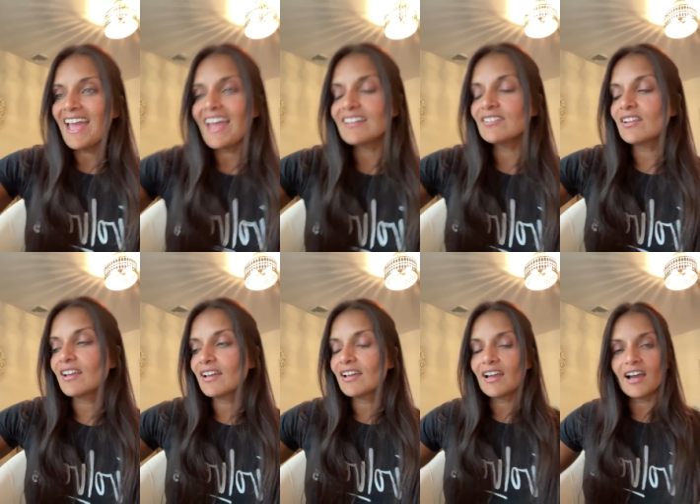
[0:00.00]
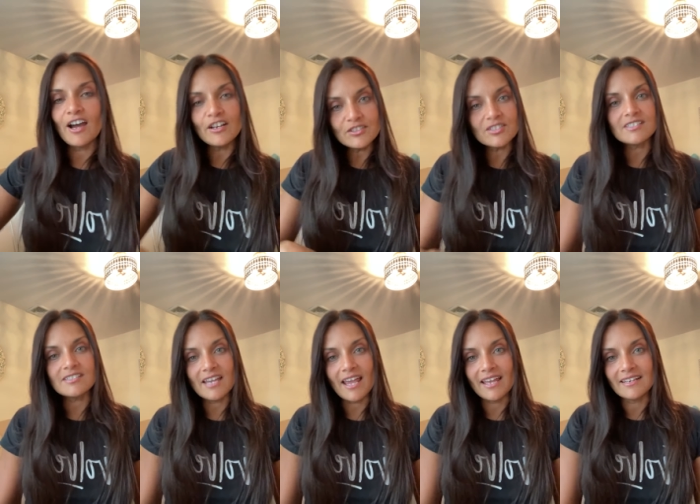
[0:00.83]
and
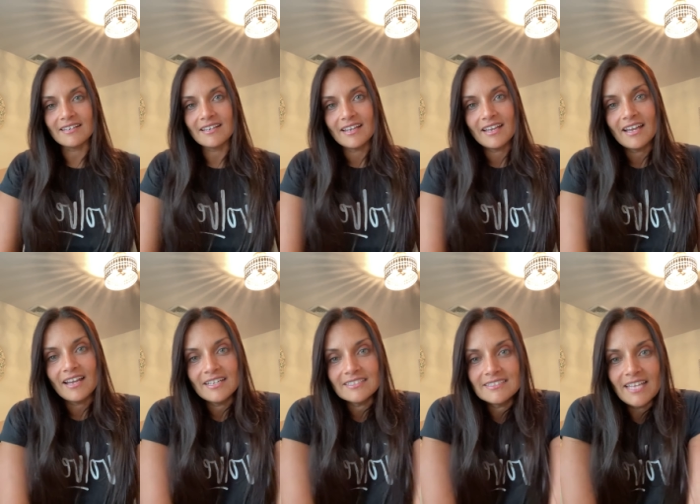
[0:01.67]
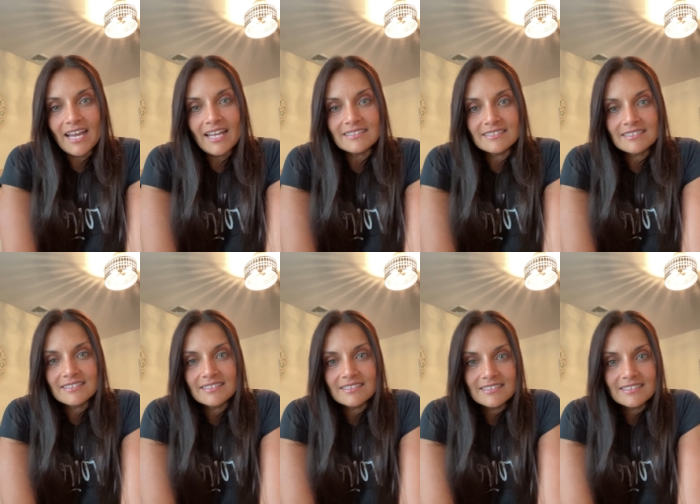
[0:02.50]
understand that